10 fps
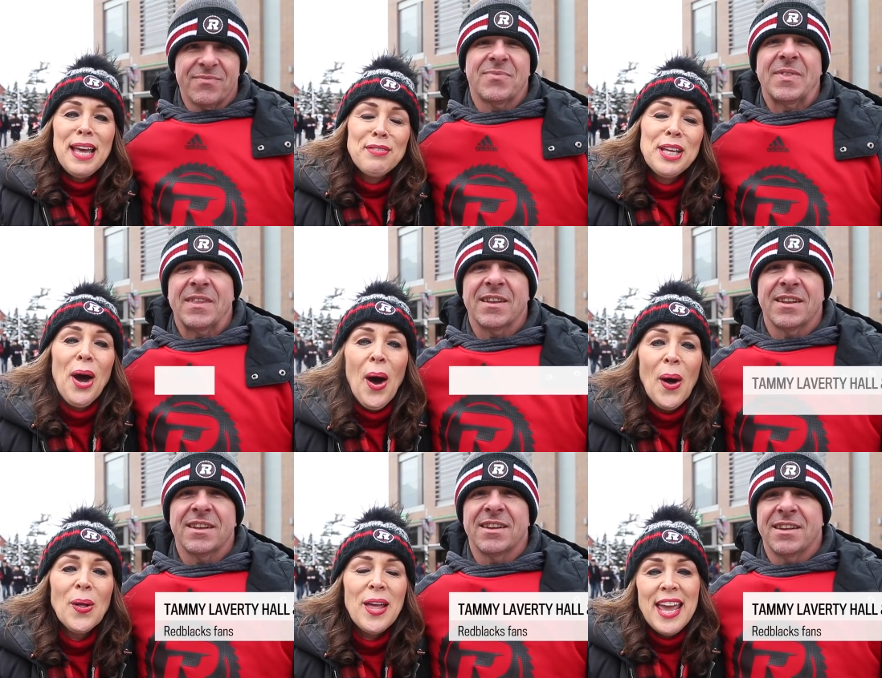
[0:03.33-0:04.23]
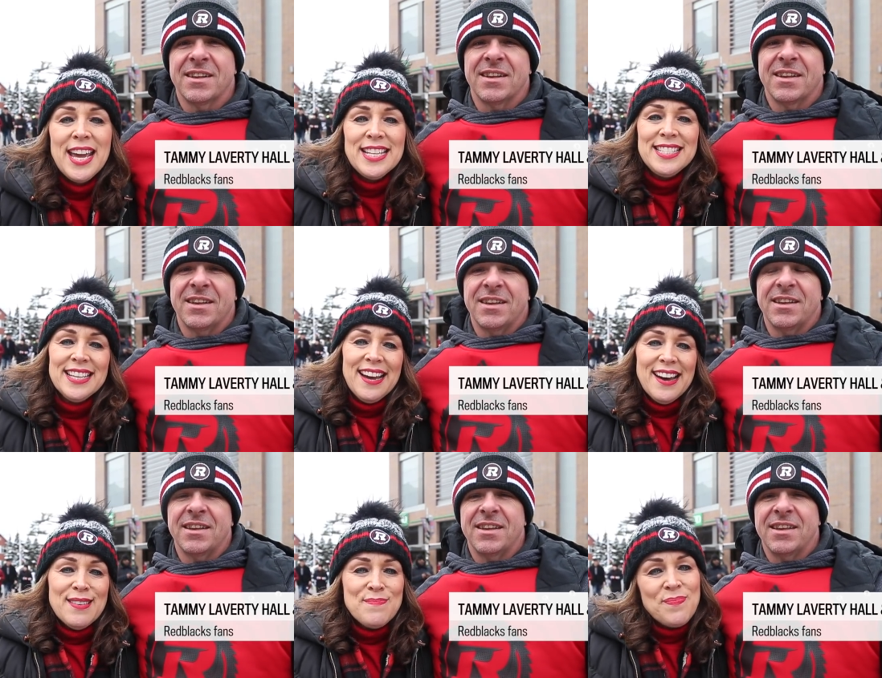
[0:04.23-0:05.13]
Speaker 1: Laverty Hall, and
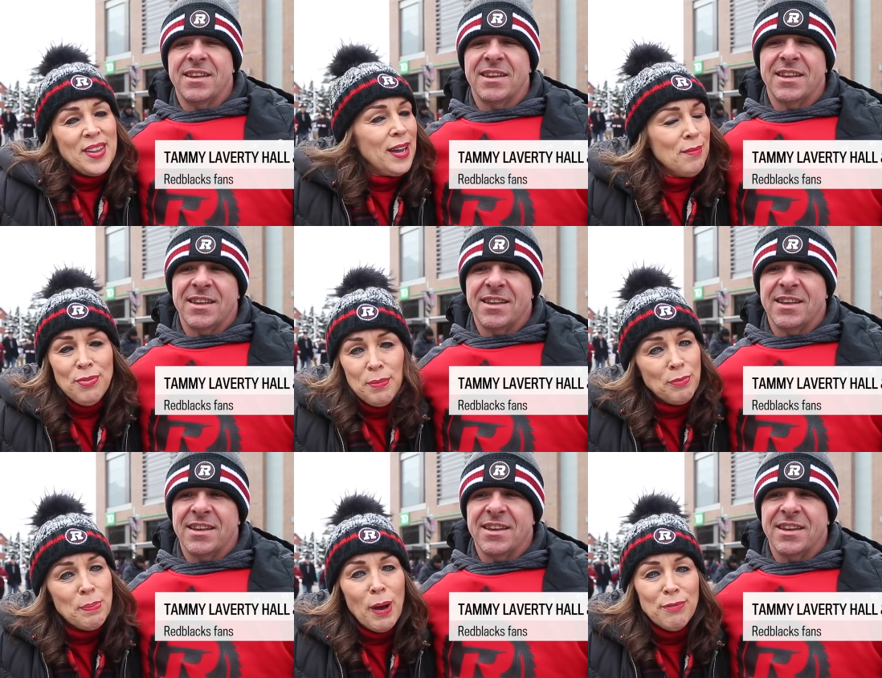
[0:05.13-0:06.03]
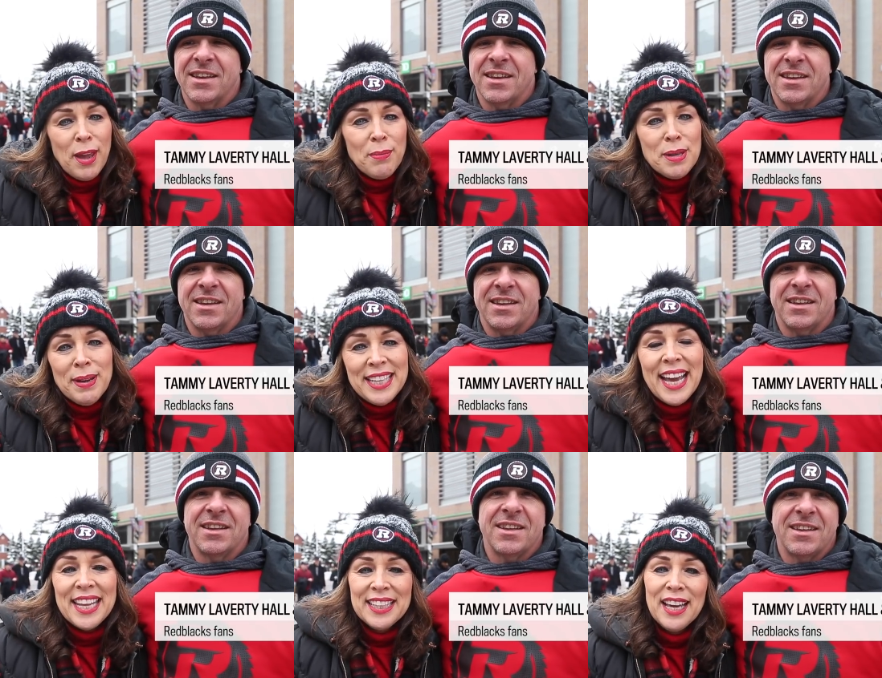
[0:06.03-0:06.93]
um, I'm from a football family. My
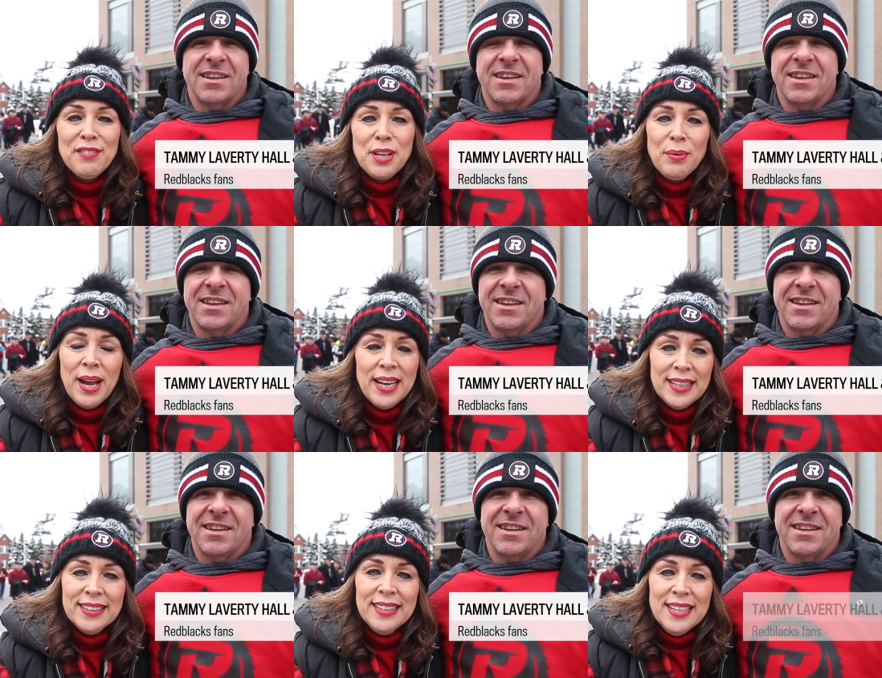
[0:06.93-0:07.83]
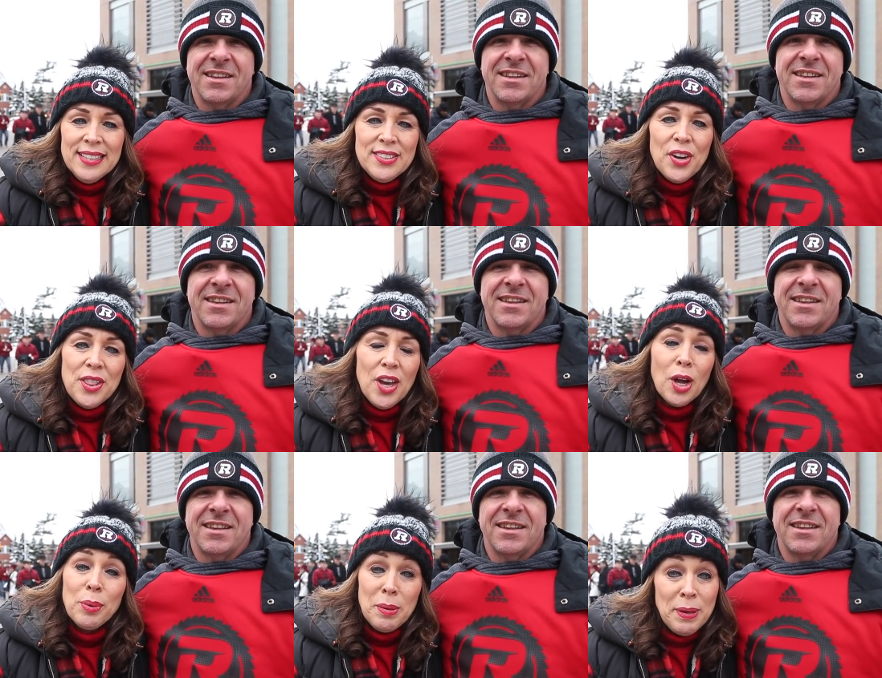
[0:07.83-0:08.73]
dad had Laverty ran and started in the
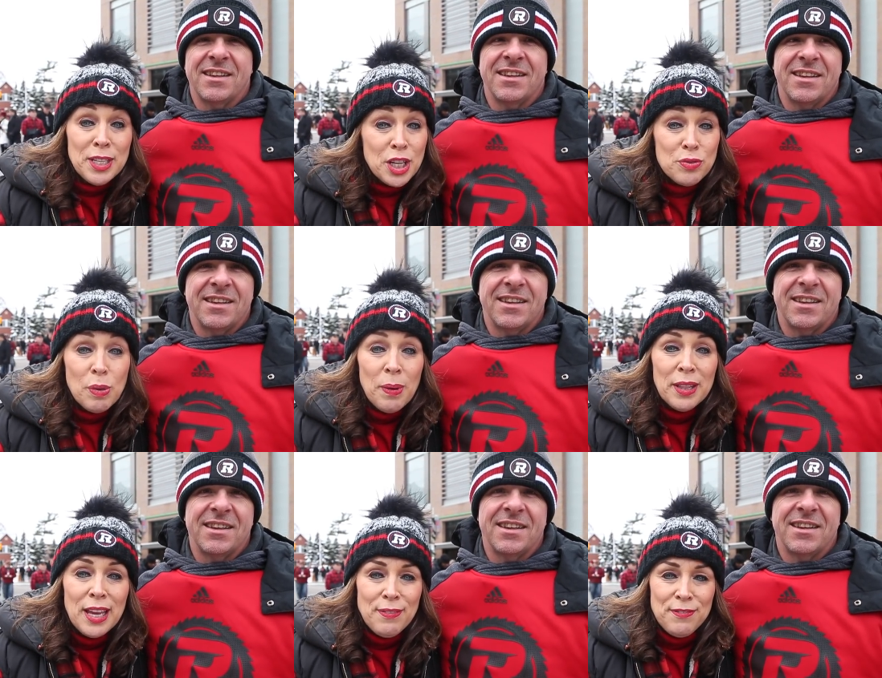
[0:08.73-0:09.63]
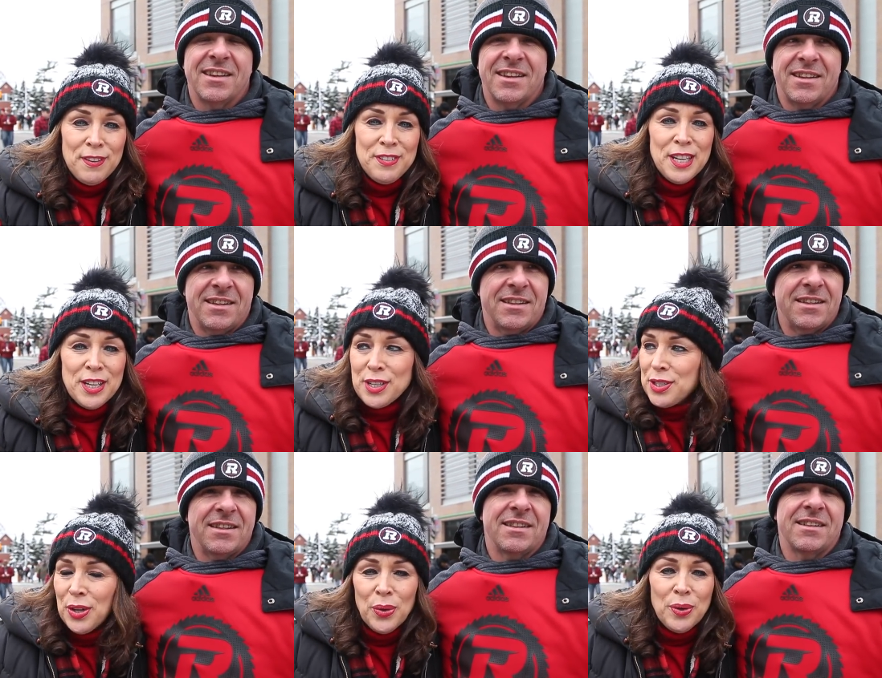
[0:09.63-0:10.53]
Ottawa Nepean Touch Football League for 50 years,
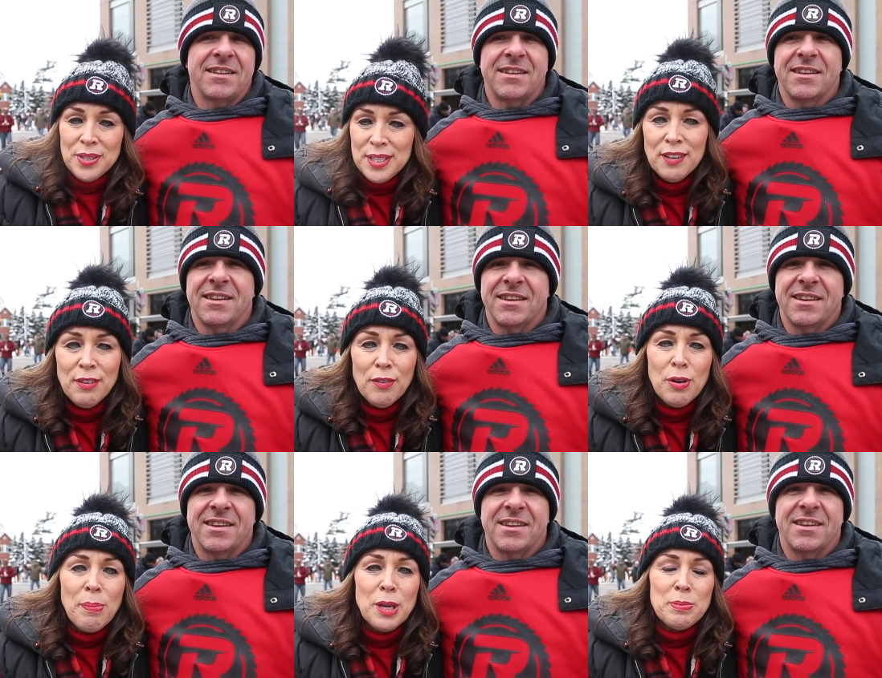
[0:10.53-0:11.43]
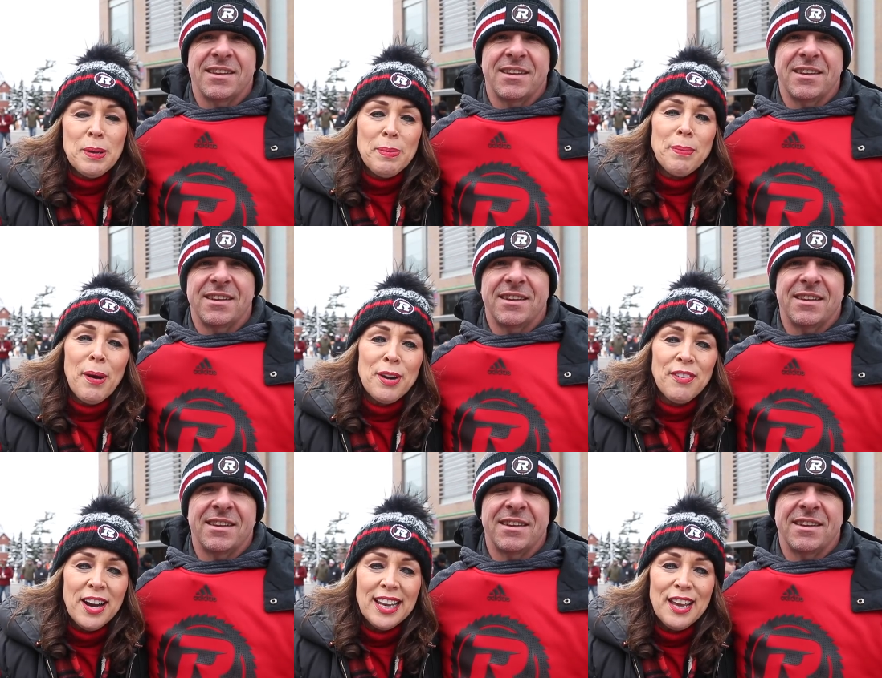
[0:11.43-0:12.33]
so CFL football has been a big part
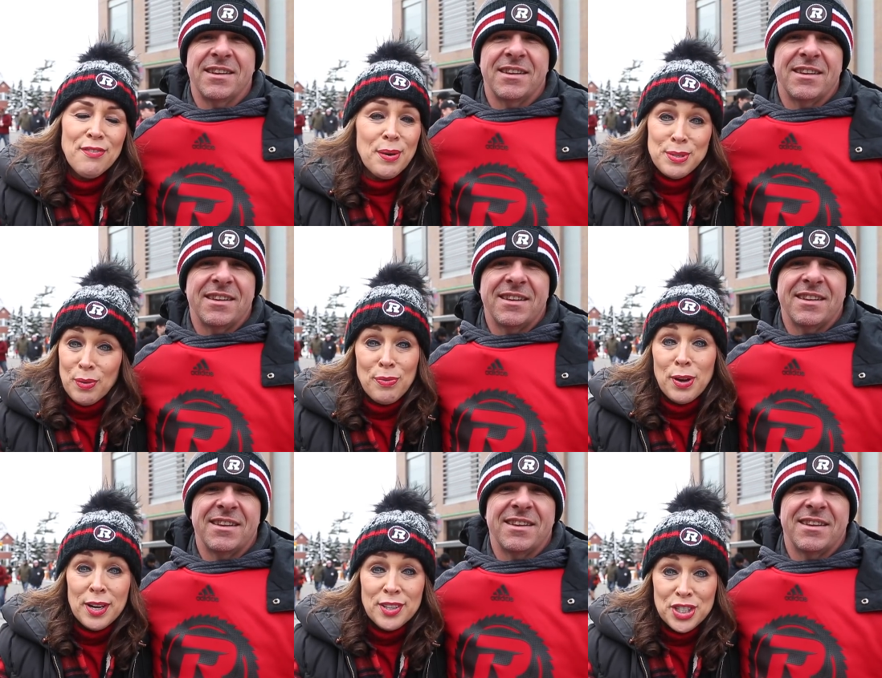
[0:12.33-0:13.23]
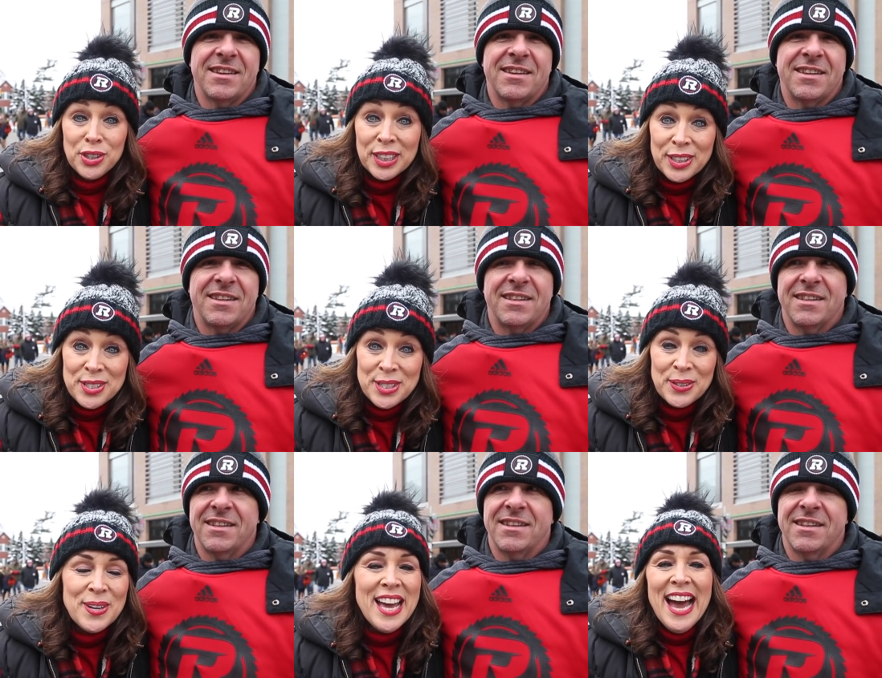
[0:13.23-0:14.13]
of our life. I was a Rough Rider cheerleader too.